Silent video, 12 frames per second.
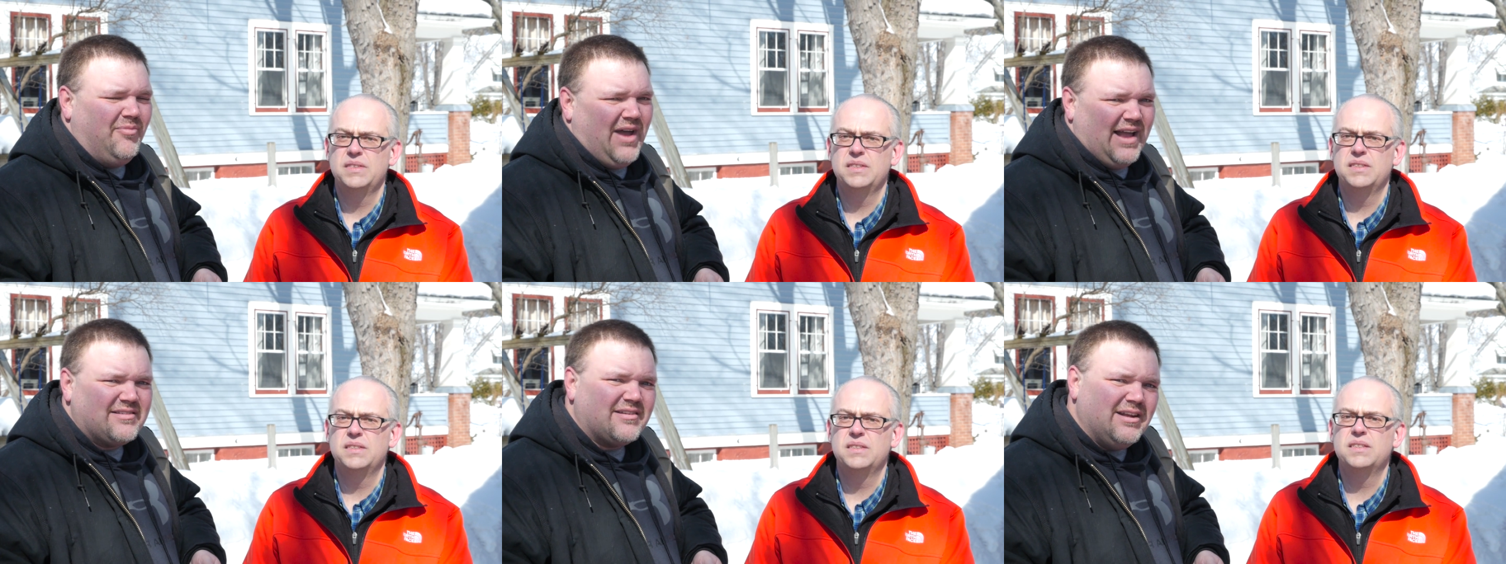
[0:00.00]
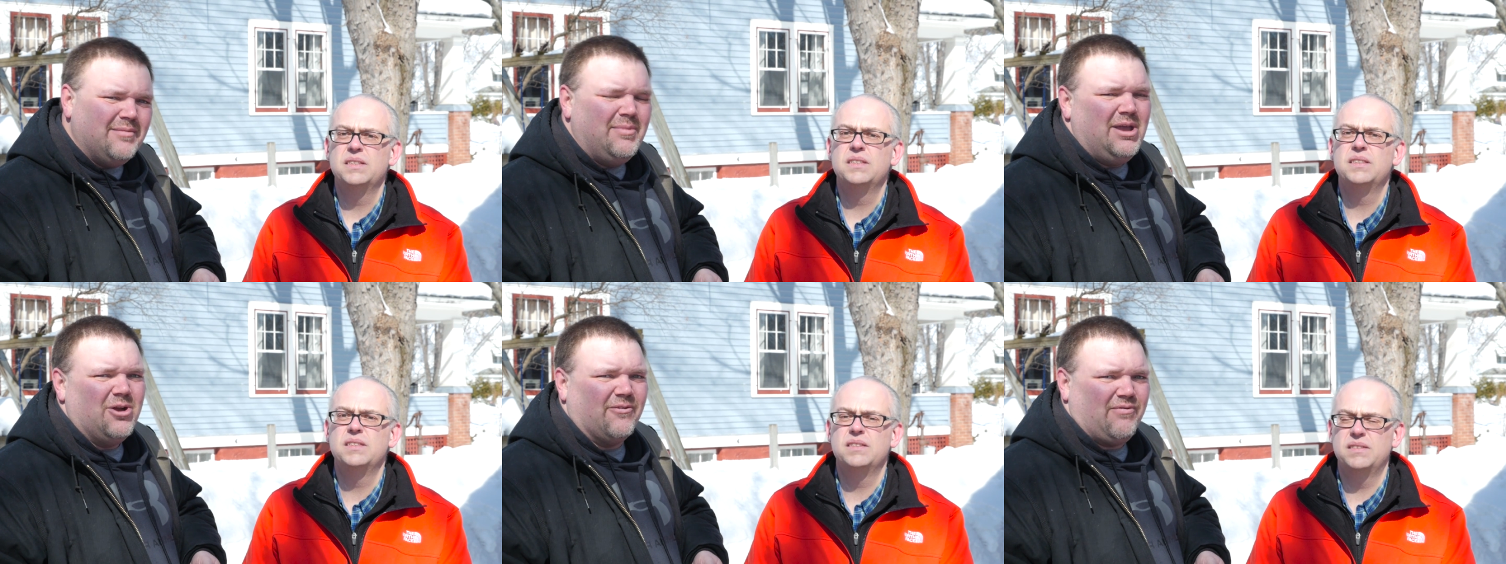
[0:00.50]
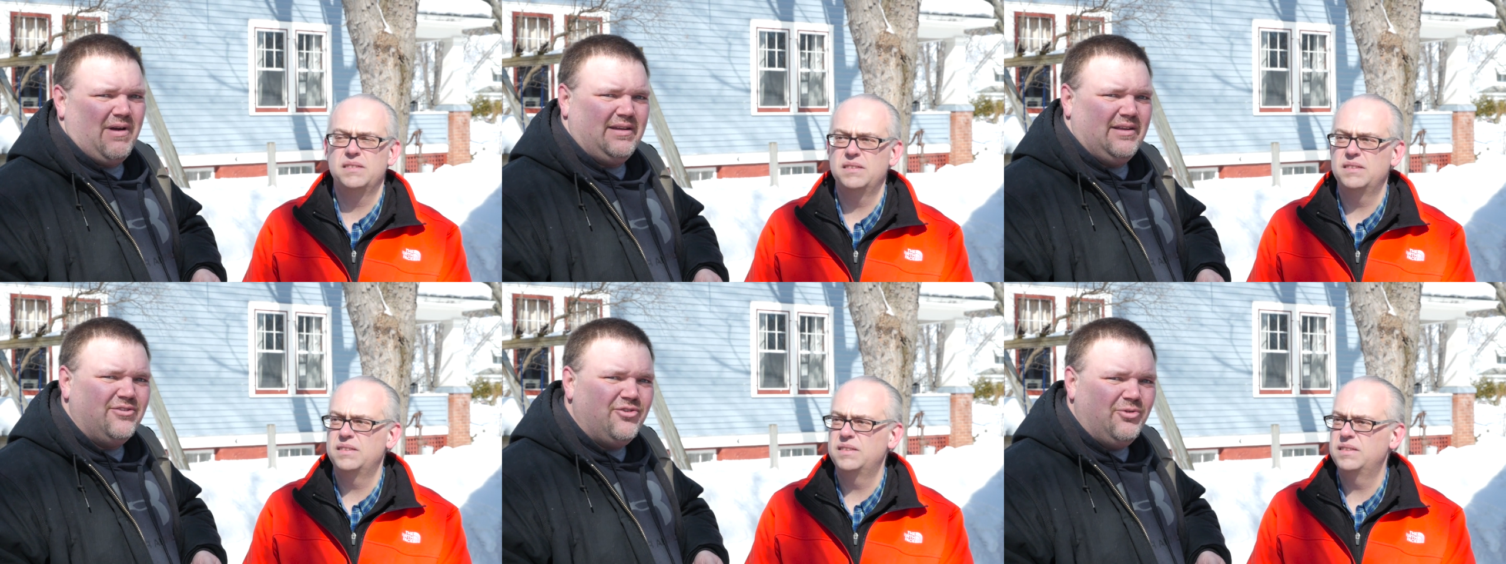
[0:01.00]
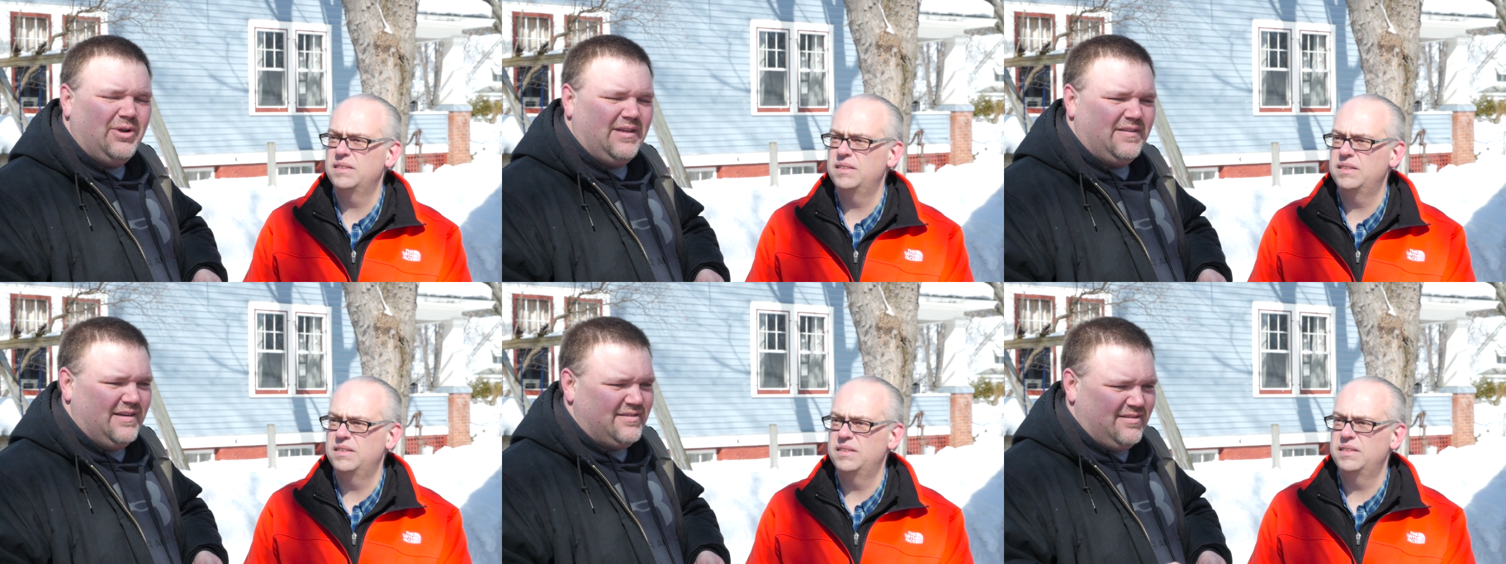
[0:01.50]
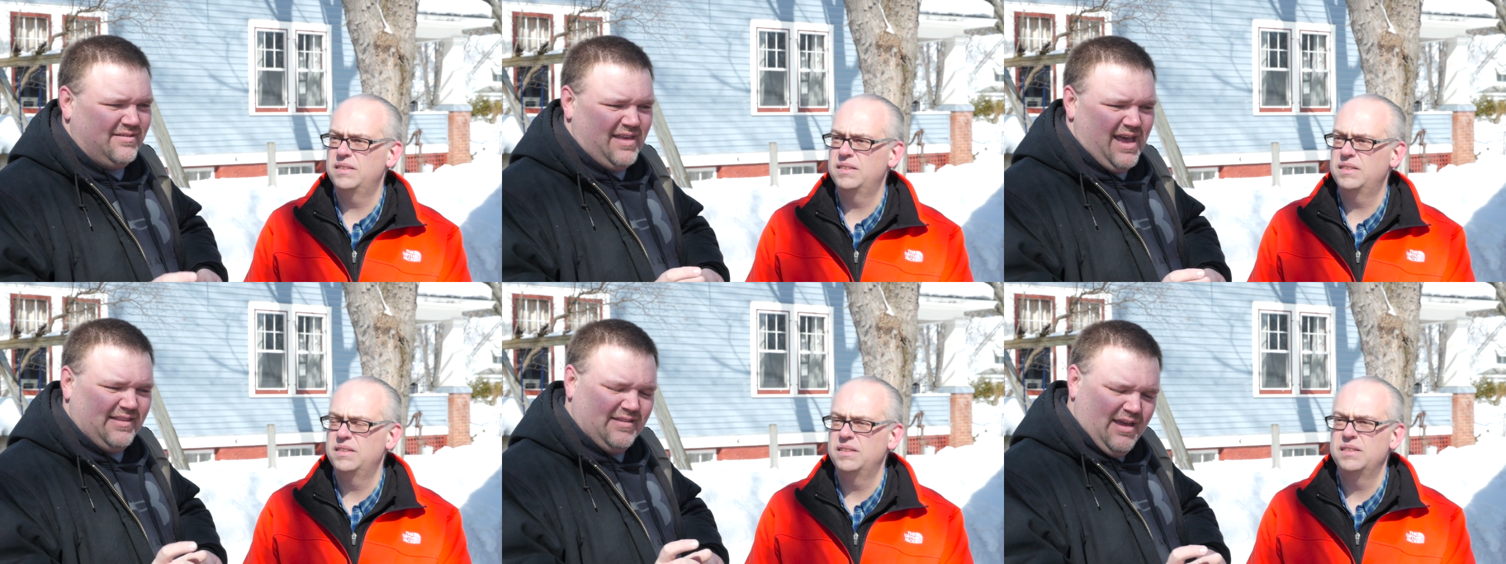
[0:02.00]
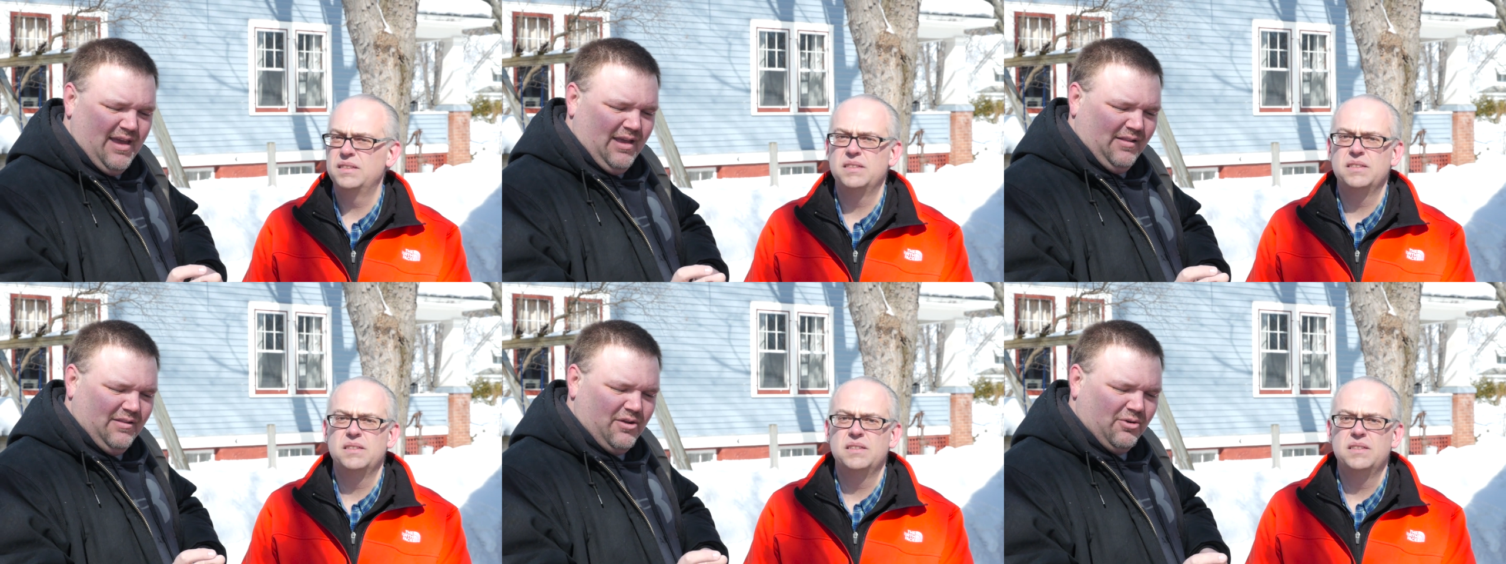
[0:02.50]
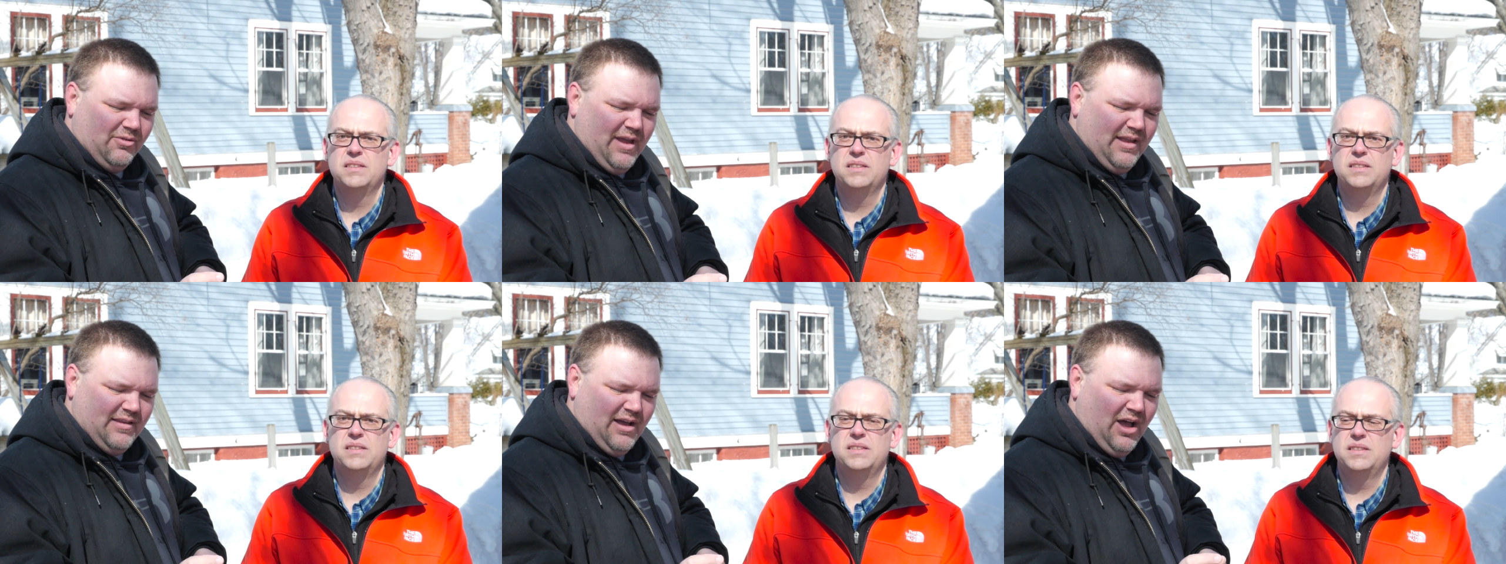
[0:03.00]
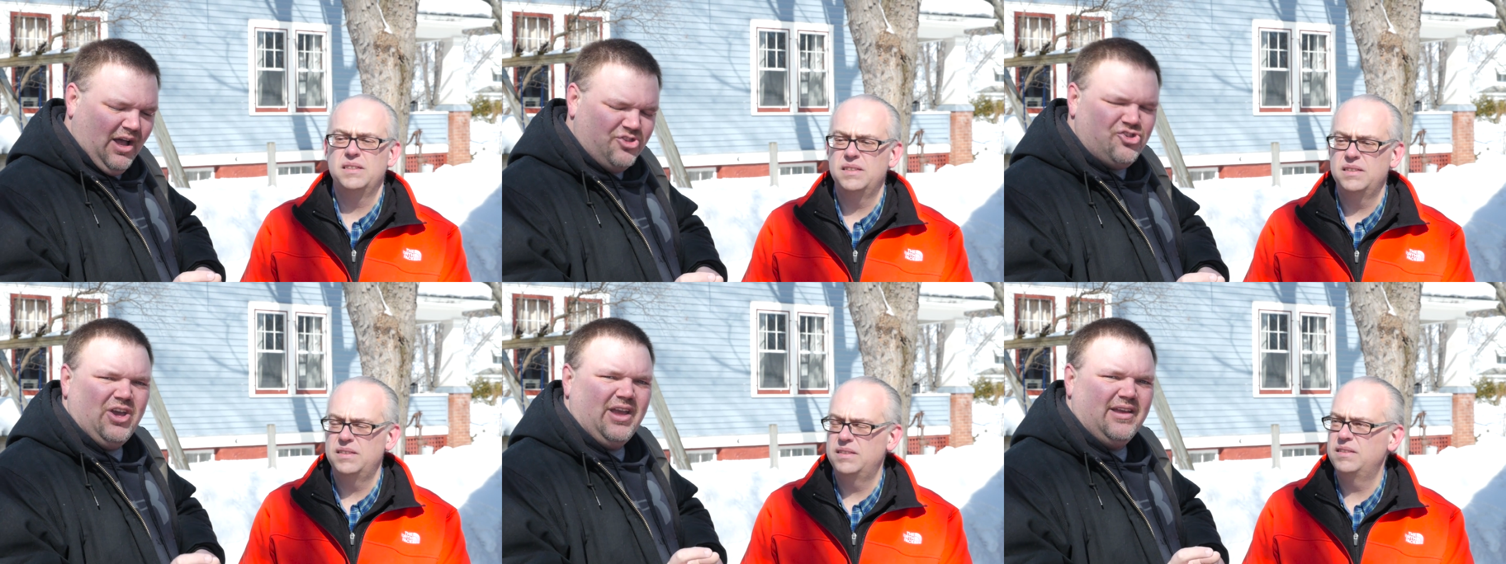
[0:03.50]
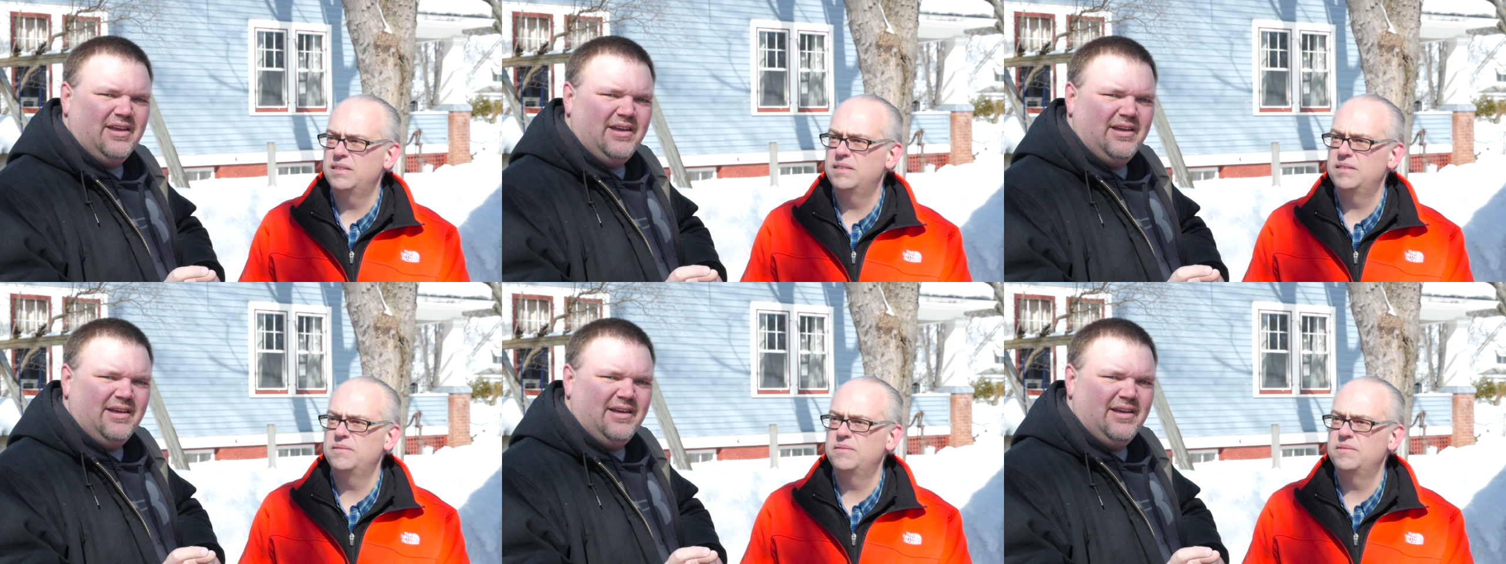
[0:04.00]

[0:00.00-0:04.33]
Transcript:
Speaker 1: that's going to be your friend in tuning this, is that literally touching